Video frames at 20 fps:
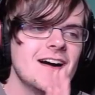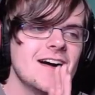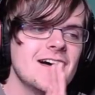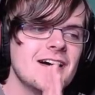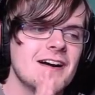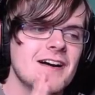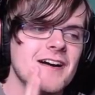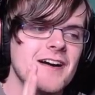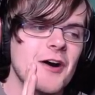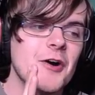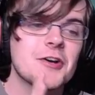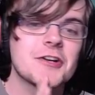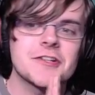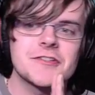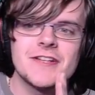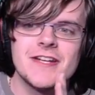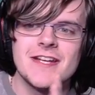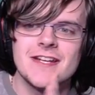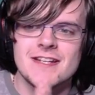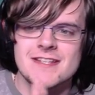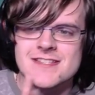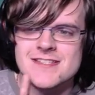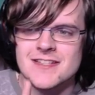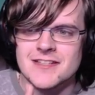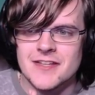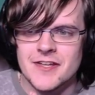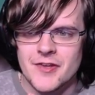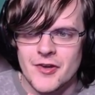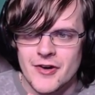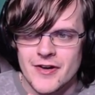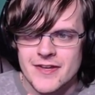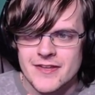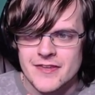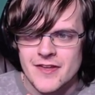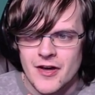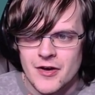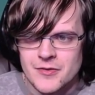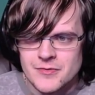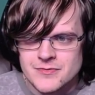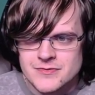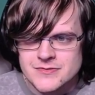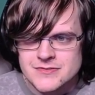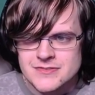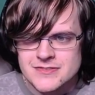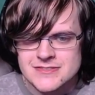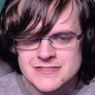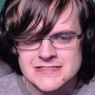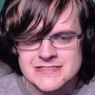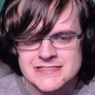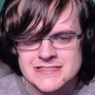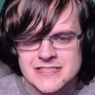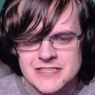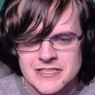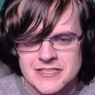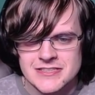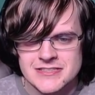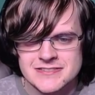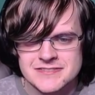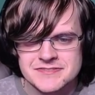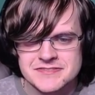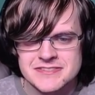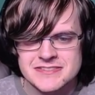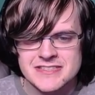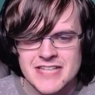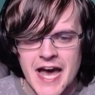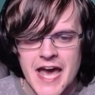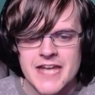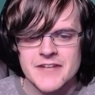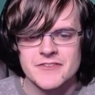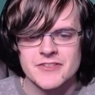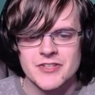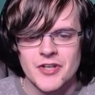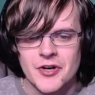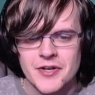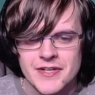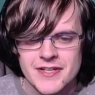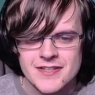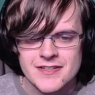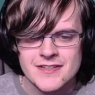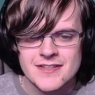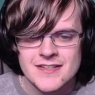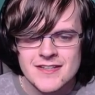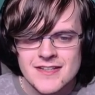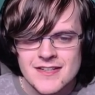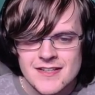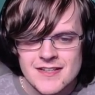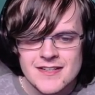Ocarine is still annoying, though. Still kind of annoying.